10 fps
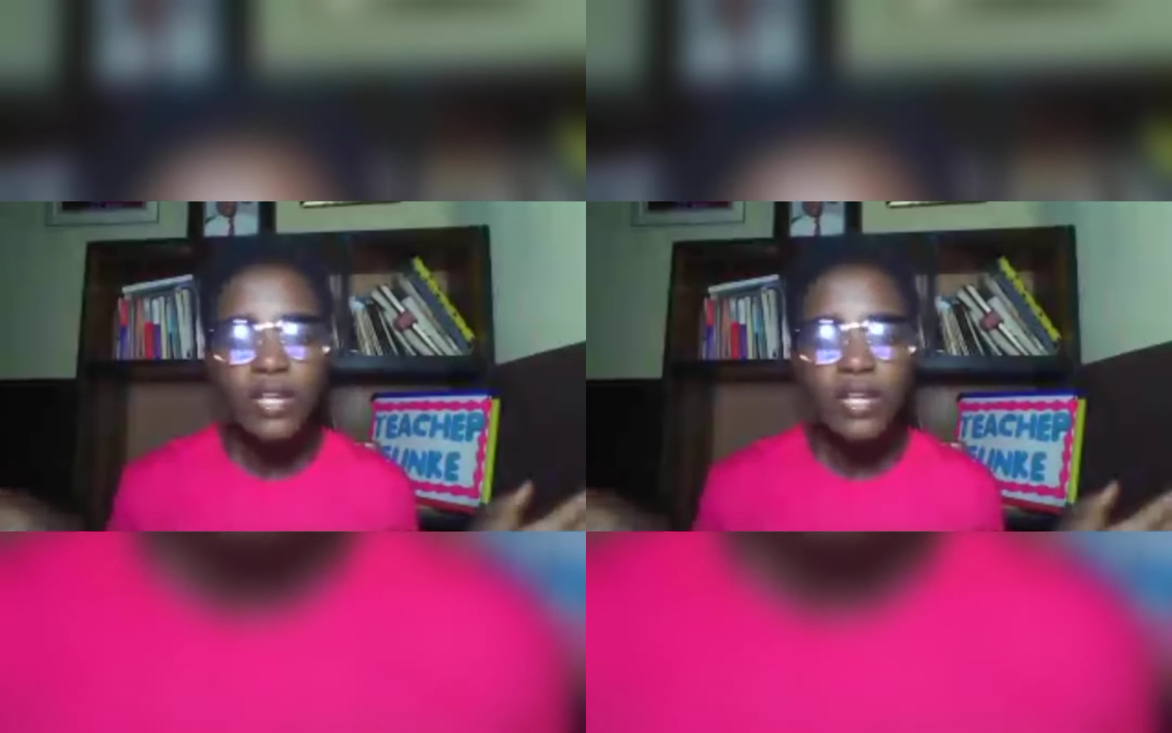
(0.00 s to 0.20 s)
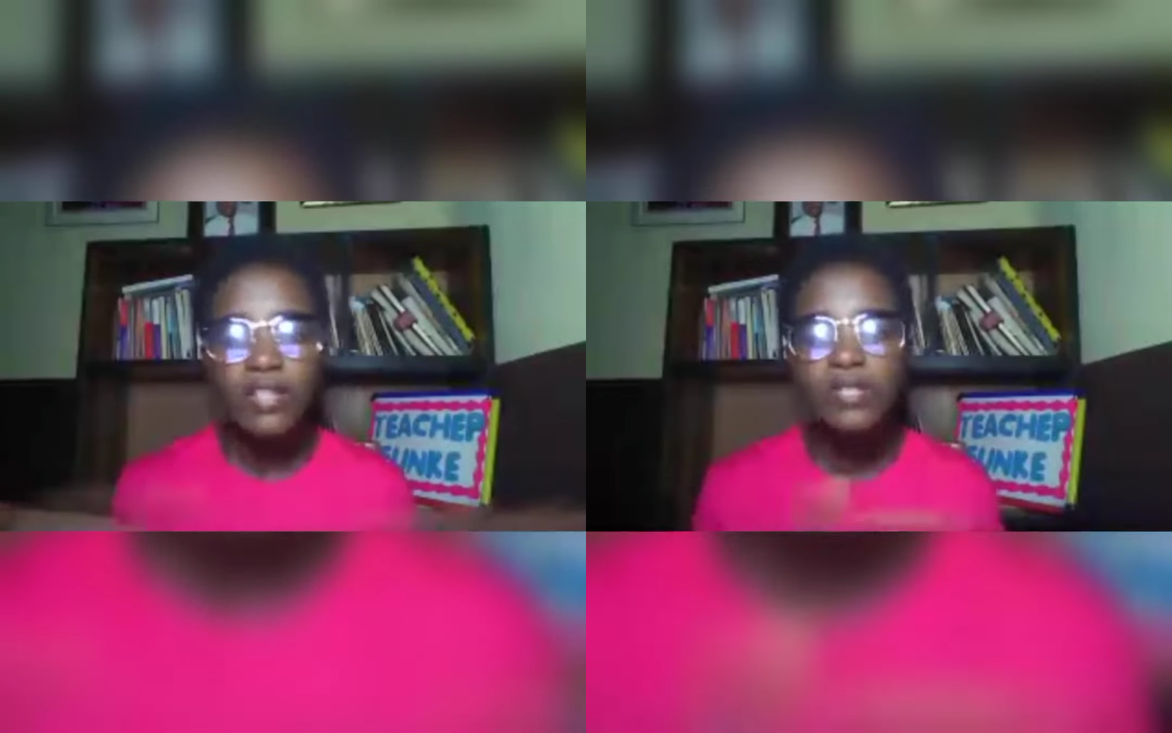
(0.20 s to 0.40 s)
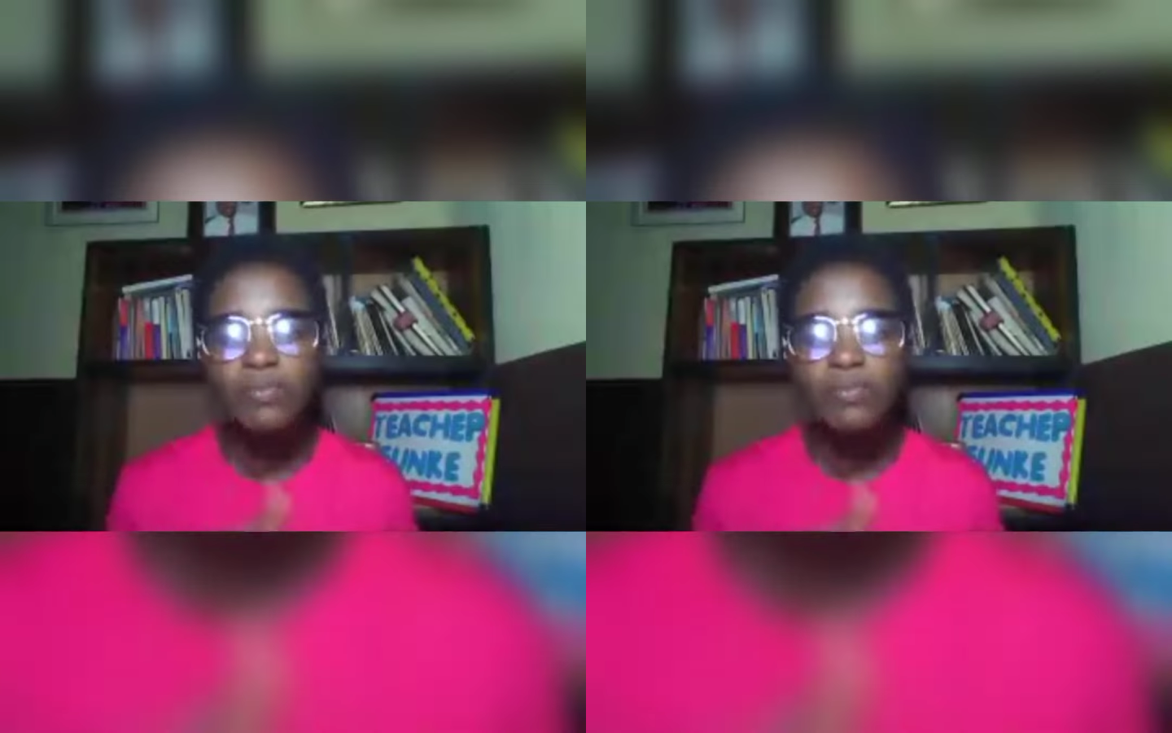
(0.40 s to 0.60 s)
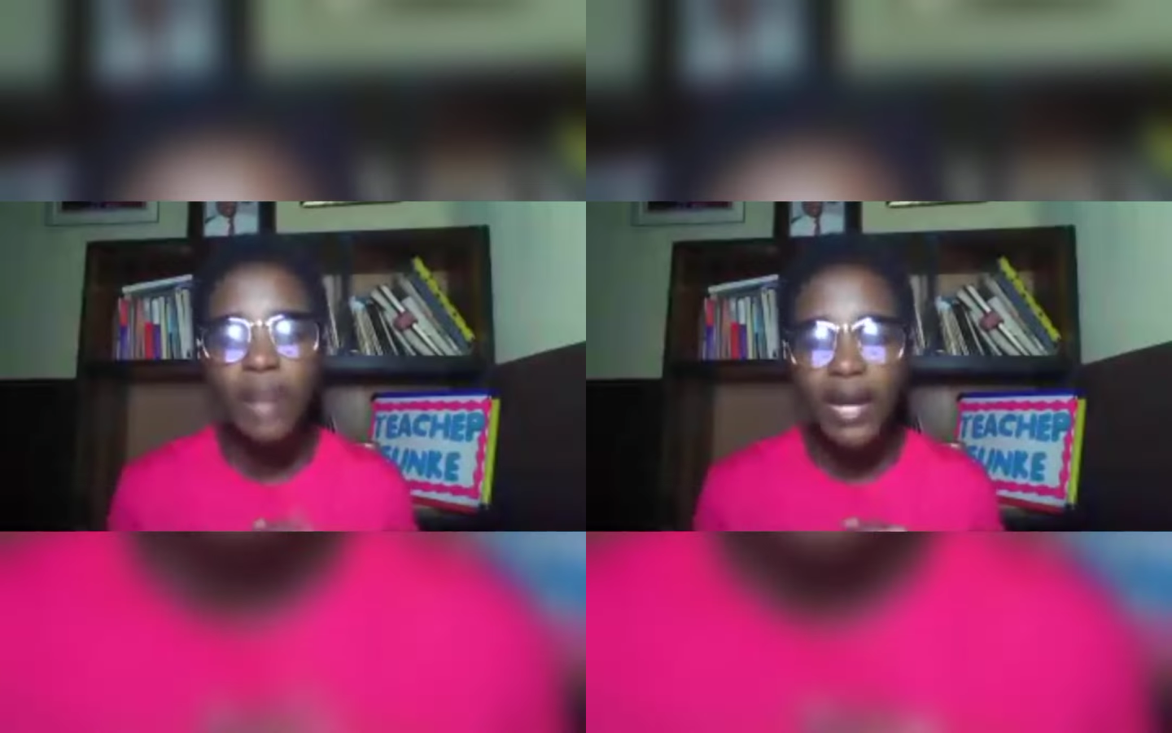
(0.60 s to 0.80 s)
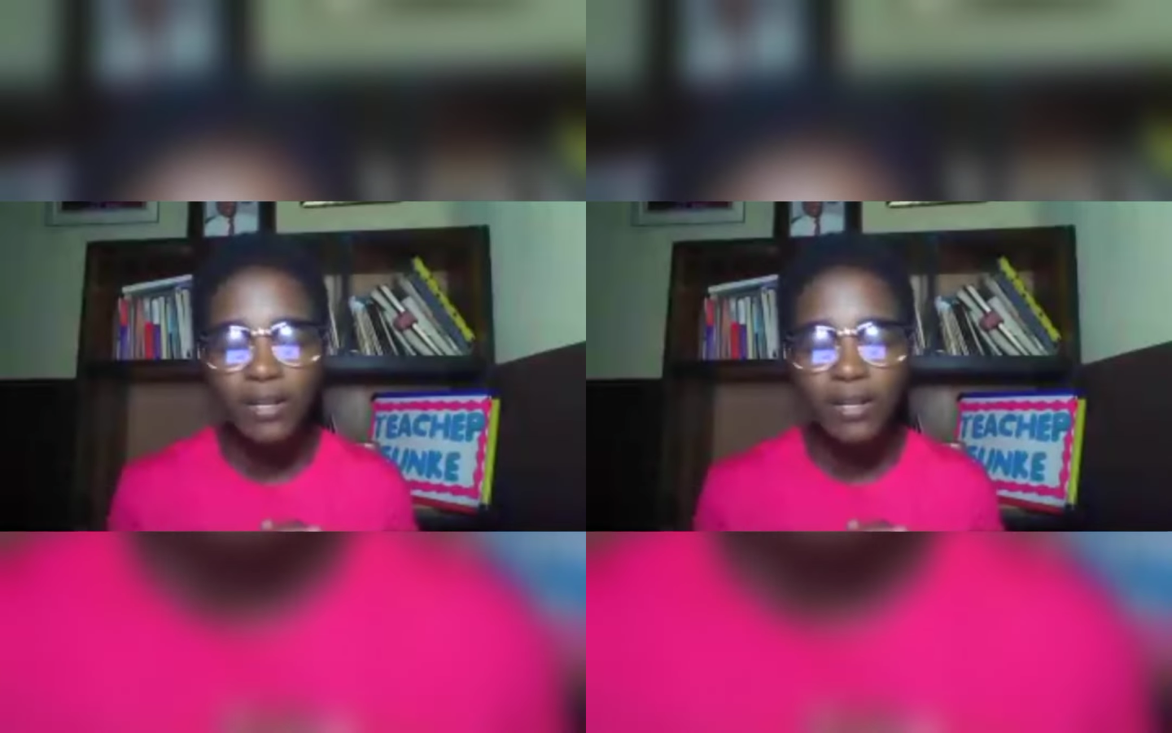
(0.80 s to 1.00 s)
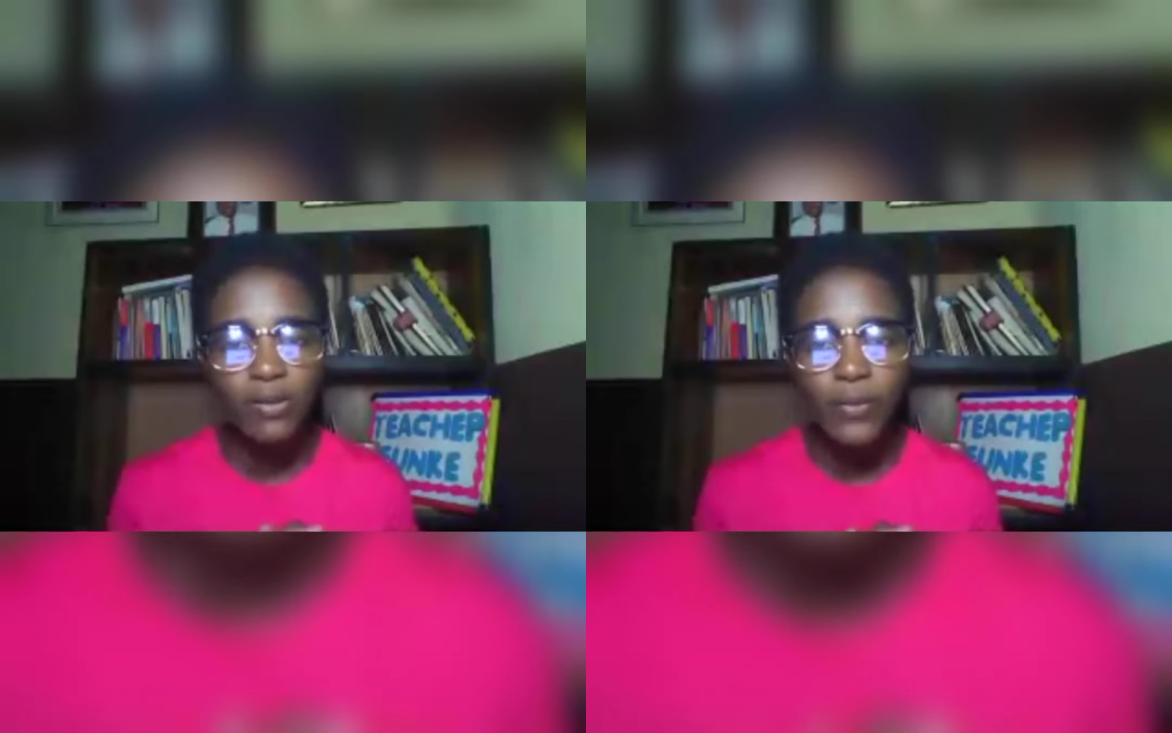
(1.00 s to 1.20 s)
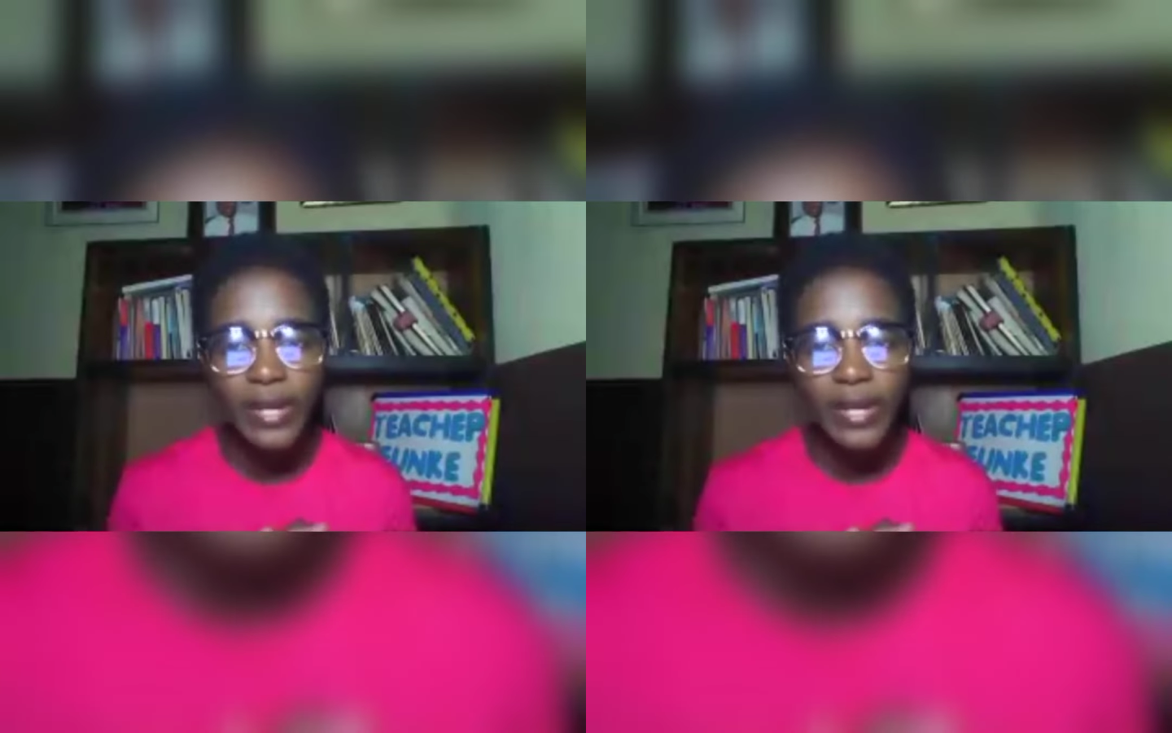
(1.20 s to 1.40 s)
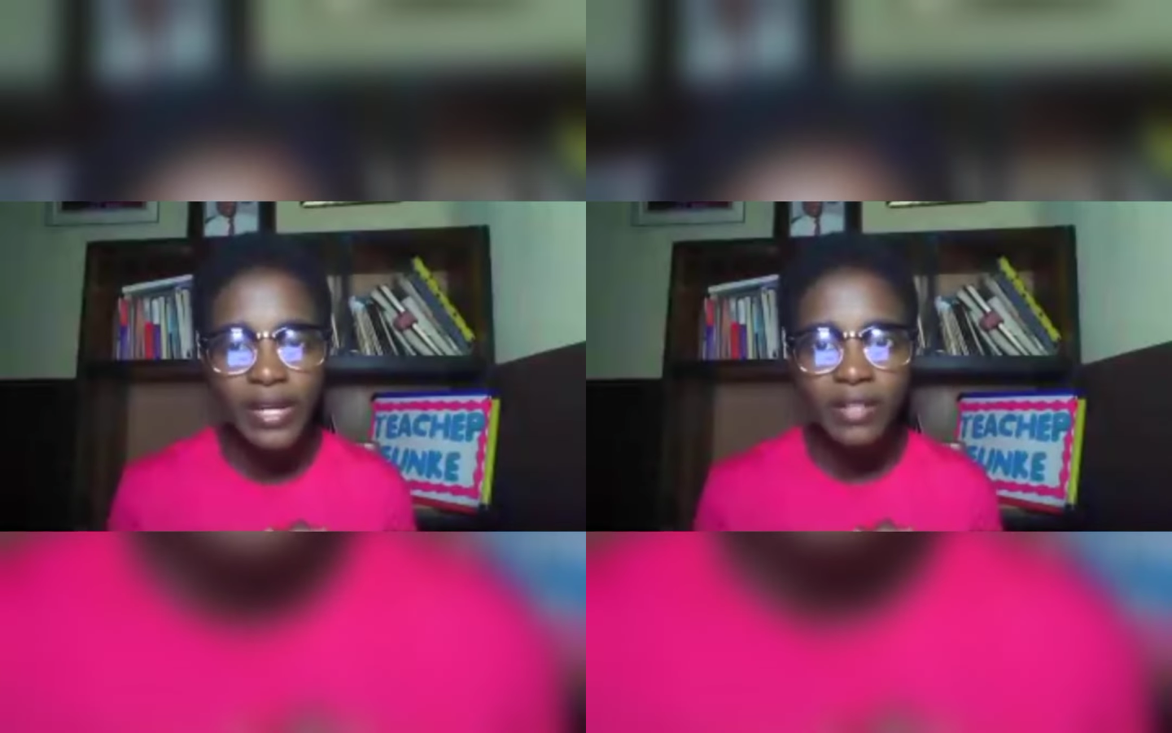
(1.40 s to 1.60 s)
his bag
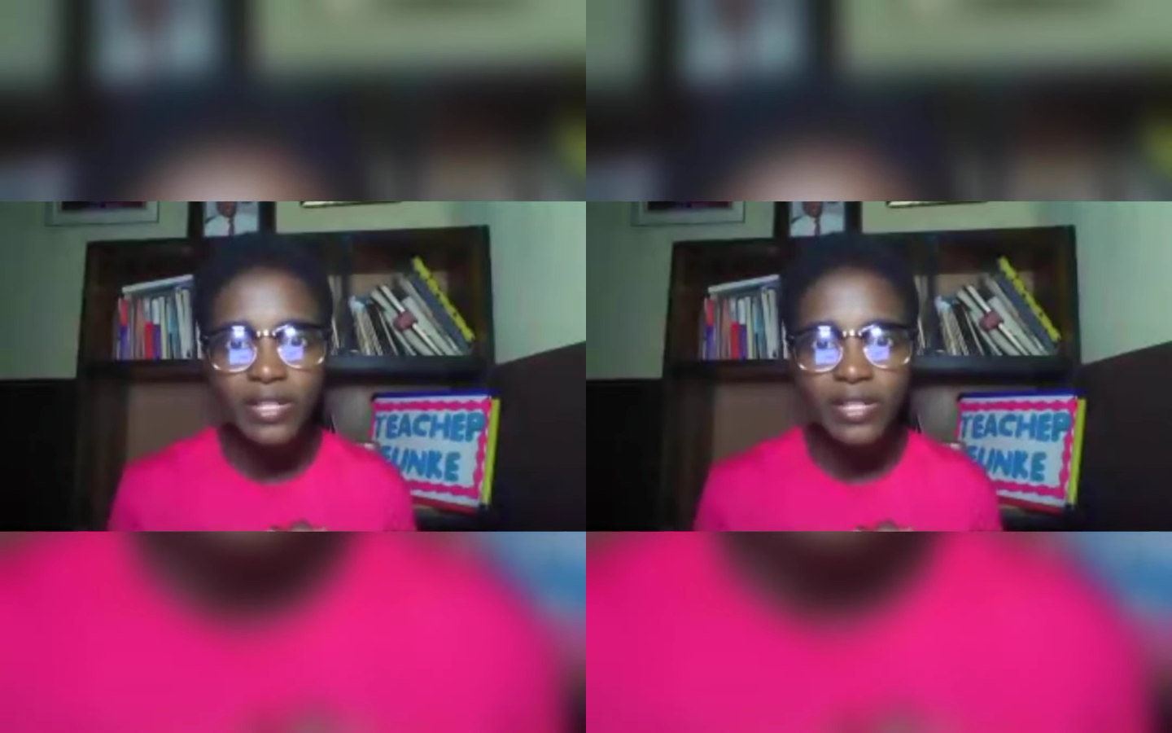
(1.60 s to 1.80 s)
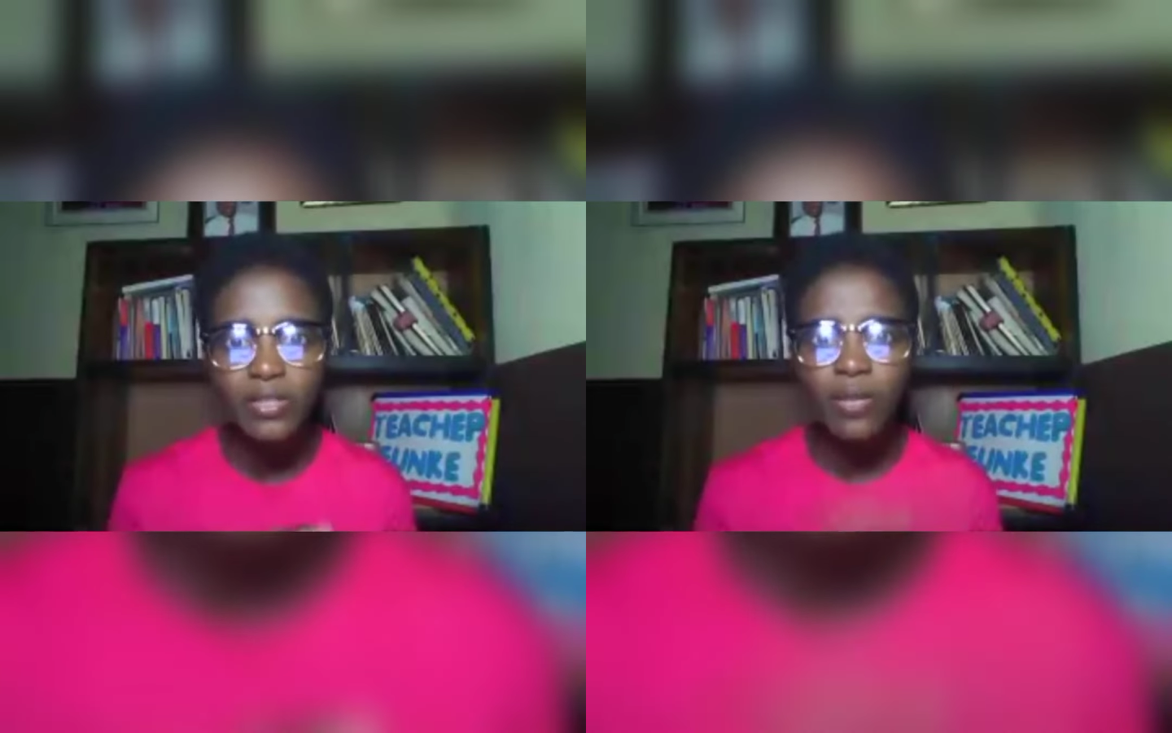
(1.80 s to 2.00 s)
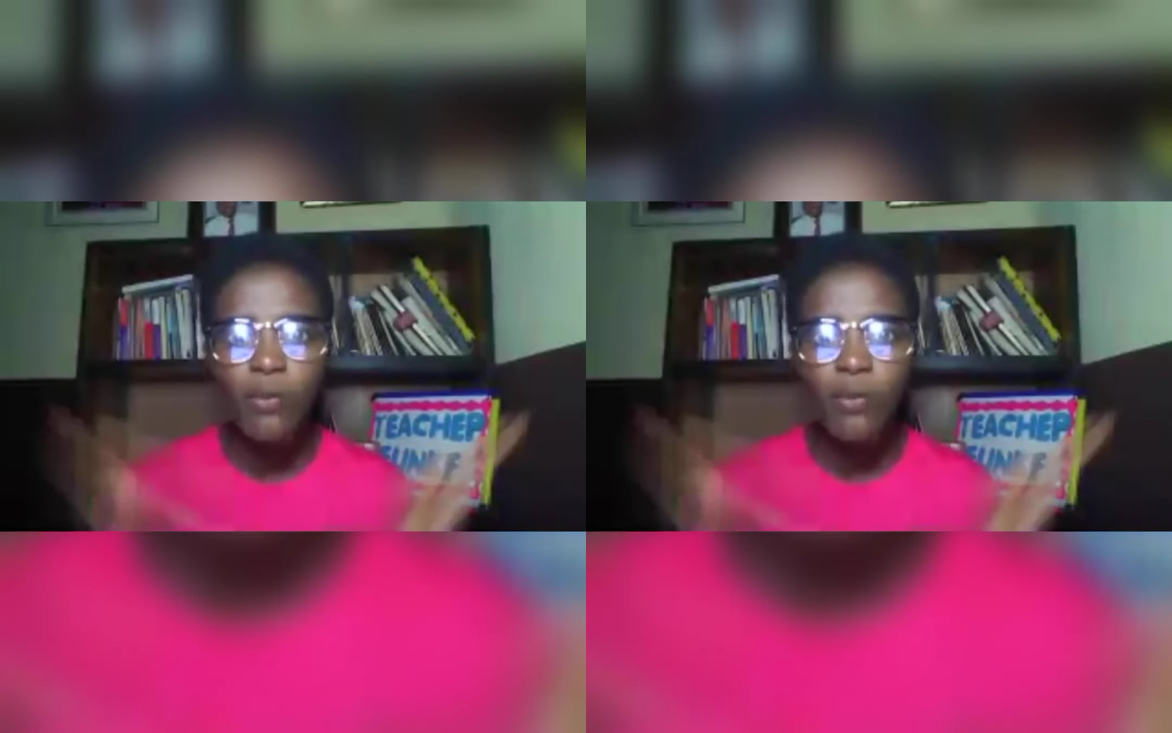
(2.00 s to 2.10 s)
away, and the teacher was like,